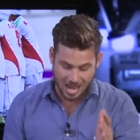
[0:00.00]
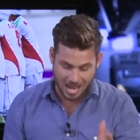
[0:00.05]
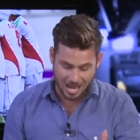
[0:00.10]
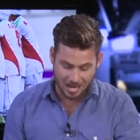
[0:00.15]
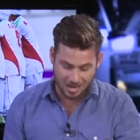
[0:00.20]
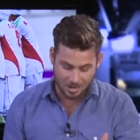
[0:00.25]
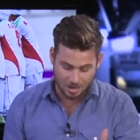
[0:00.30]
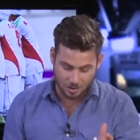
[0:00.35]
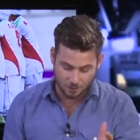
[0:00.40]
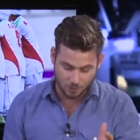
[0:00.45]

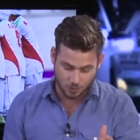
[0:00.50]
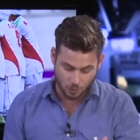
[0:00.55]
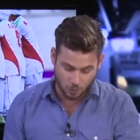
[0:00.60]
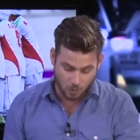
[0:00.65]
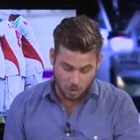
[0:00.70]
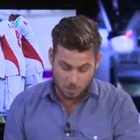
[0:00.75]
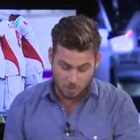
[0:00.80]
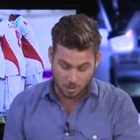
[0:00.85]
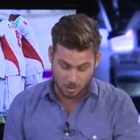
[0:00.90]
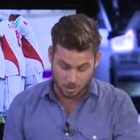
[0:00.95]
eight of the
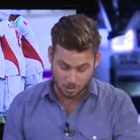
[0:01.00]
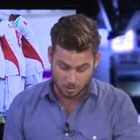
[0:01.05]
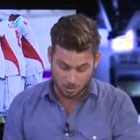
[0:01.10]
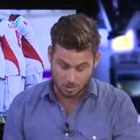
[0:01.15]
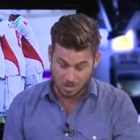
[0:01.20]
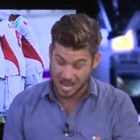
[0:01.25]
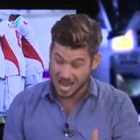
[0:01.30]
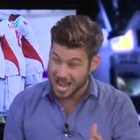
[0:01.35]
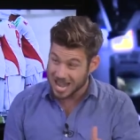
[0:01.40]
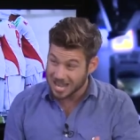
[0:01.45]
women,
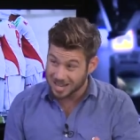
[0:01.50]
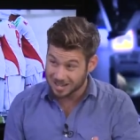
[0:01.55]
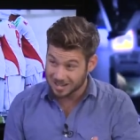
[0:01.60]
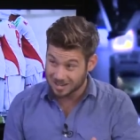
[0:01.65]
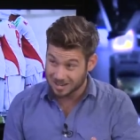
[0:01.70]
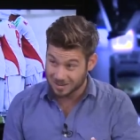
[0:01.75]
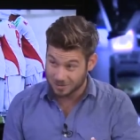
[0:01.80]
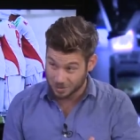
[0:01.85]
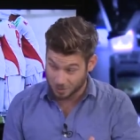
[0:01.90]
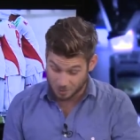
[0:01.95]
eight
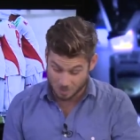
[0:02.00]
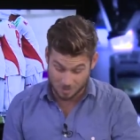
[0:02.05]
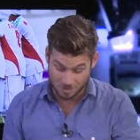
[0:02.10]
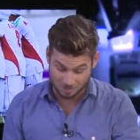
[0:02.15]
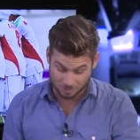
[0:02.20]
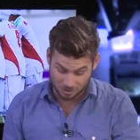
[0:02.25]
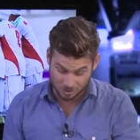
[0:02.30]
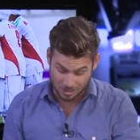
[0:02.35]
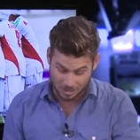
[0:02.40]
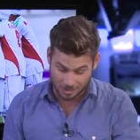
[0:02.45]
of the
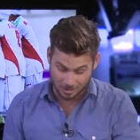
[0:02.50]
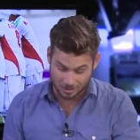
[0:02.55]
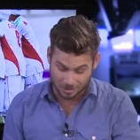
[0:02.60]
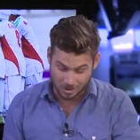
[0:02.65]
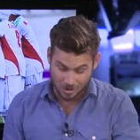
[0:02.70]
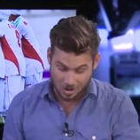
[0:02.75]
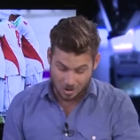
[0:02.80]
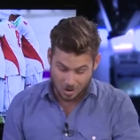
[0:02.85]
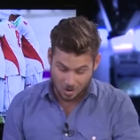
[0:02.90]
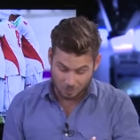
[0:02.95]
women
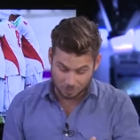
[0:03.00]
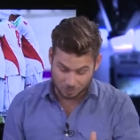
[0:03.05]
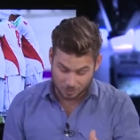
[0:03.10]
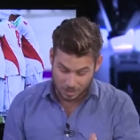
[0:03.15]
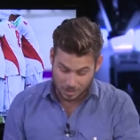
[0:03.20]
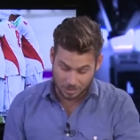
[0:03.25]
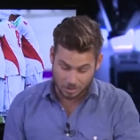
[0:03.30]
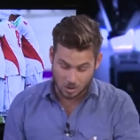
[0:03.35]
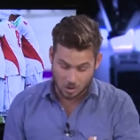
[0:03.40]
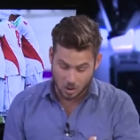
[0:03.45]
playing,
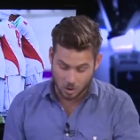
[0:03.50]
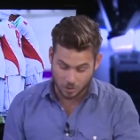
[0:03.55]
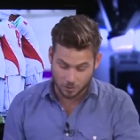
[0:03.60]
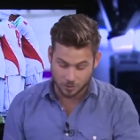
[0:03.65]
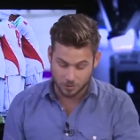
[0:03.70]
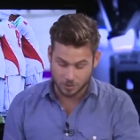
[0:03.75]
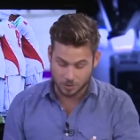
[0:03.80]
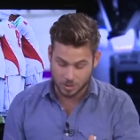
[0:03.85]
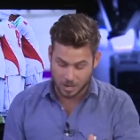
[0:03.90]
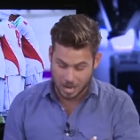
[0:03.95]
playing
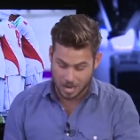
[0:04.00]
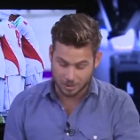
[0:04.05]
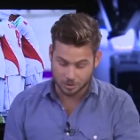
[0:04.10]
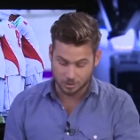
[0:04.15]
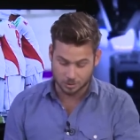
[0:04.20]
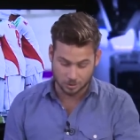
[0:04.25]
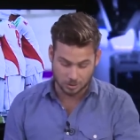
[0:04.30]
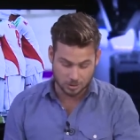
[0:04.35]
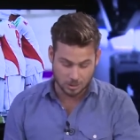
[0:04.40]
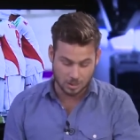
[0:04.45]
on the
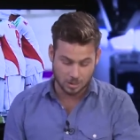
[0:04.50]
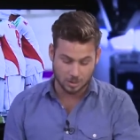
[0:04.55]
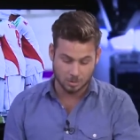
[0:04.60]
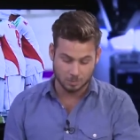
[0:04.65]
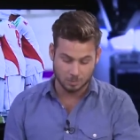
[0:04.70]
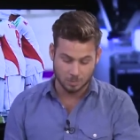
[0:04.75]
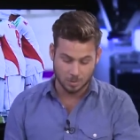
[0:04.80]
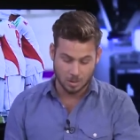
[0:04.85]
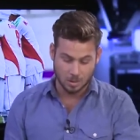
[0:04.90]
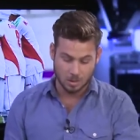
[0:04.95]
national
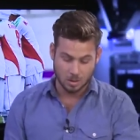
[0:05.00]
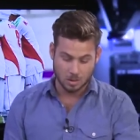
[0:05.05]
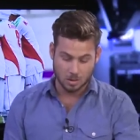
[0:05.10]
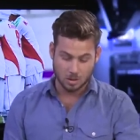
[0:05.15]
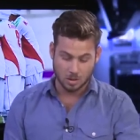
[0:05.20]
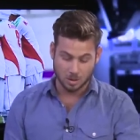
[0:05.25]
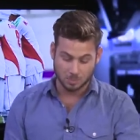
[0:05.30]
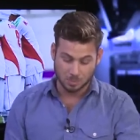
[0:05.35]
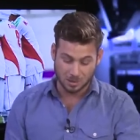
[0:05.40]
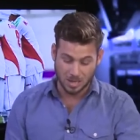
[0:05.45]
team
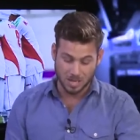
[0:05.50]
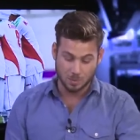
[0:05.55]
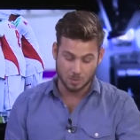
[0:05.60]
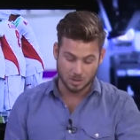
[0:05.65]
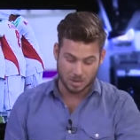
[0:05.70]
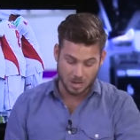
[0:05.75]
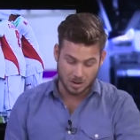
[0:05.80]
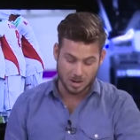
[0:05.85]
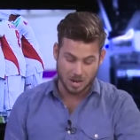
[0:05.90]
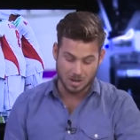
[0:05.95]
are playing
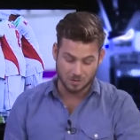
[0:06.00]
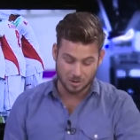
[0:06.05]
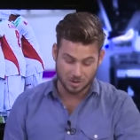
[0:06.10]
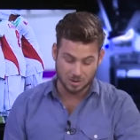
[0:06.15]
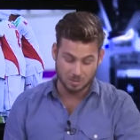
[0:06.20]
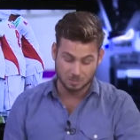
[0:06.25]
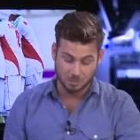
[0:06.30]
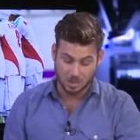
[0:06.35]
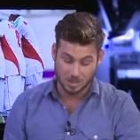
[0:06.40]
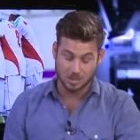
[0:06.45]
without having
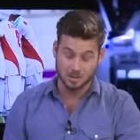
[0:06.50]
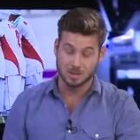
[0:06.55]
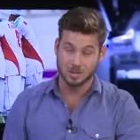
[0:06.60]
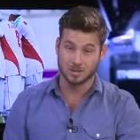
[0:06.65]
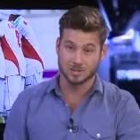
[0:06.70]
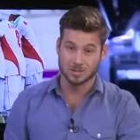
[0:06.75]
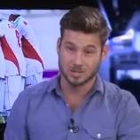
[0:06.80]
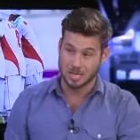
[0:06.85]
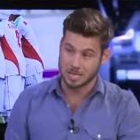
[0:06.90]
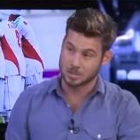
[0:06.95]
completed
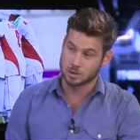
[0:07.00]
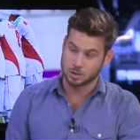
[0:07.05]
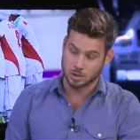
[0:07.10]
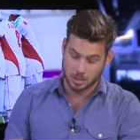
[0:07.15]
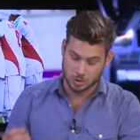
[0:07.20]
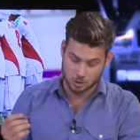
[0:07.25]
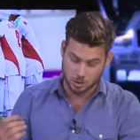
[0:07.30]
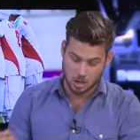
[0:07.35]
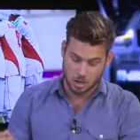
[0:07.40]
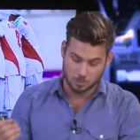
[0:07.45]
their sex
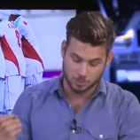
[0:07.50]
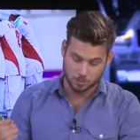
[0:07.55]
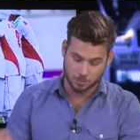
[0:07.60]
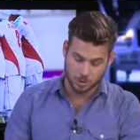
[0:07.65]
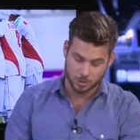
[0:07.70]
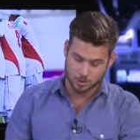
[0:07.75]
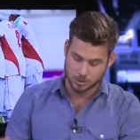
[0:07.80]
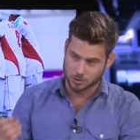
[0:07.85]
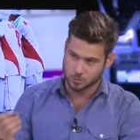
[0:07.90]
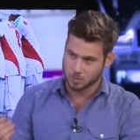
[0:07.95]
change
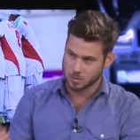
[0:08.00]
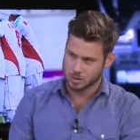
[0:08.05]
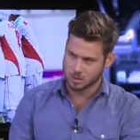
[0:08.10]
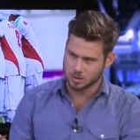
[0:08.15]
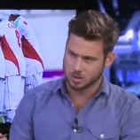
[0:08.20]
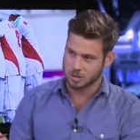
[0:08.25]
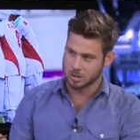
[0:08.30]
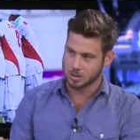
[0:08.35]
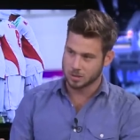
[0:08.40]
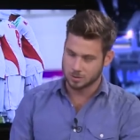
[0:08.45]
operations. What do
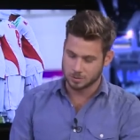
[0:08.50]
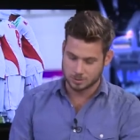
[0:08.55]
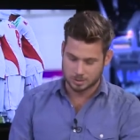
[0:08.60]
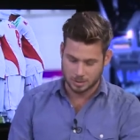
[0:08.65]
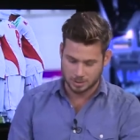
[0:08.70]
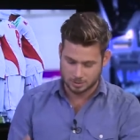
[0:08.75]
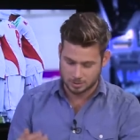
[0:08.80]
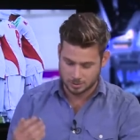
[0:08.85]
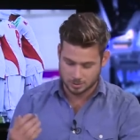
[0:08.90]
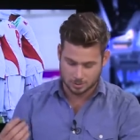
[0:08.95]
you think,
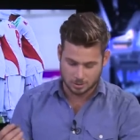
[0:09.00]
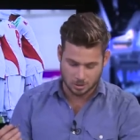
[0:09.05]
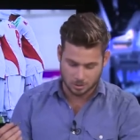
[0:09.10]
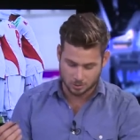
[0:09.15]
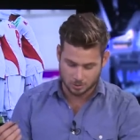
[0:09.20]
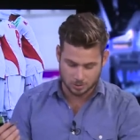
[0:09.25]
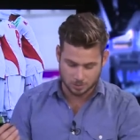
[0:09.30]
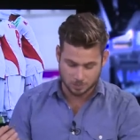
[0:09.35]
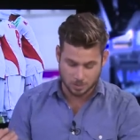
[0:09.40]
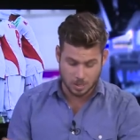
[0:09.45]
Jose? Is this, are
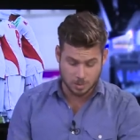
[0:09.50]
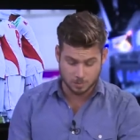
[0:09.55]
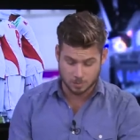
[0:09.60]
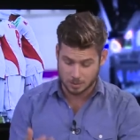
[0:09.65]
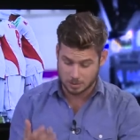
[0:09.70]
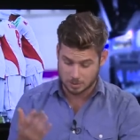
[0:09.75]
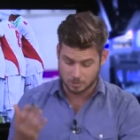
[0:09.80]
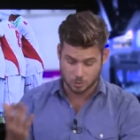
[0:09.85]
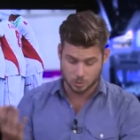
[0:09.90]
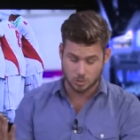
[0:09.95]
you surprised?
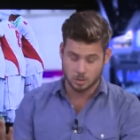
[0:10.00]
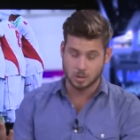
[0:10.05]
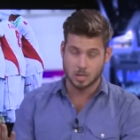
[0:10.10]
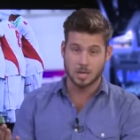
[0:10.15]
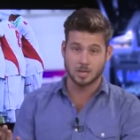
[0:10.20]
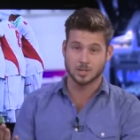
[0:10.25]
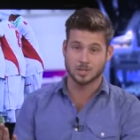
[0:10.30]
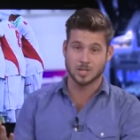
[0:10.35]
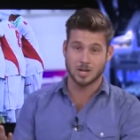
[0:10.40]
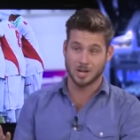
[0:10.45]
Because I'm sure a
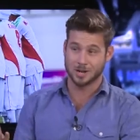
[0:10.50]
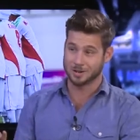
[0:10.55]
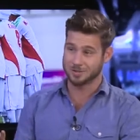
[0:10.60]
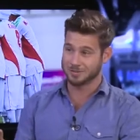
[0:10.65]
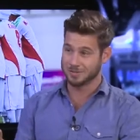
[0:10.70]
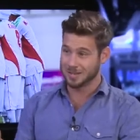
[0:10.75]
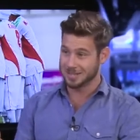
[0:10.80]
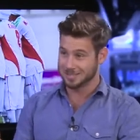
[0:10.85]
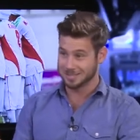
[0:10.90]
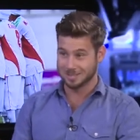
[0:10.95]
lot of soccer
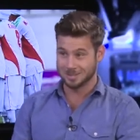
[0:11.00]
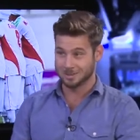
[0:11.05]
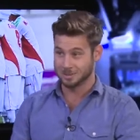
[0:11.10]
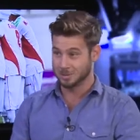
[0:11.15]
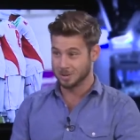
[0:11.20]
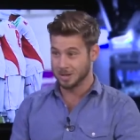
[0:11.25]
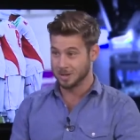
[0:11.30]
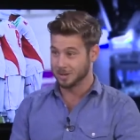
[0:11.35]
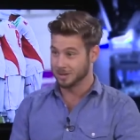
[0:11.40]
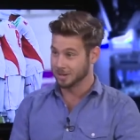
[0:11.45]
fans in
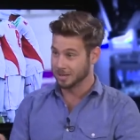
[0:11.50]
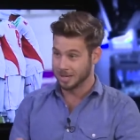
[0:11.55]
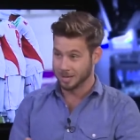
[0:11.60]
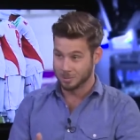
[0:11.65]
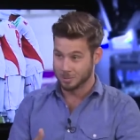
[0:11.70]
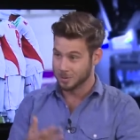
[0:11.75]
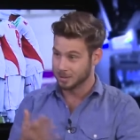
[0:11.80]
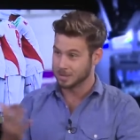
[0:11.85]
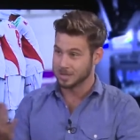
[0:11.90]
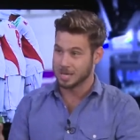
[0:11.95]
Iran are
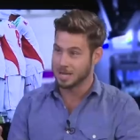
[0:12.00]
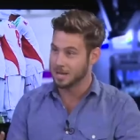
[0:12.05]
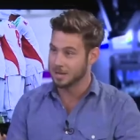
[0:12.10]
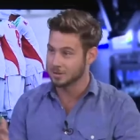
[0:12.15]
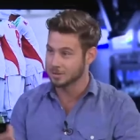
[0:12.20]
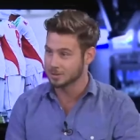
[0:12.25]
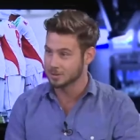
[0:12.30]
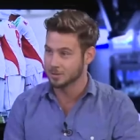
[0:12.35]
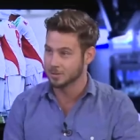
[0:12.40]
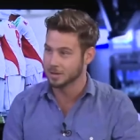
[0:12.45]
like, what the
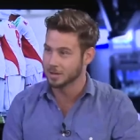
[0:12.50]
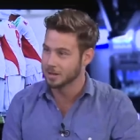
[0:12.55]
hell is going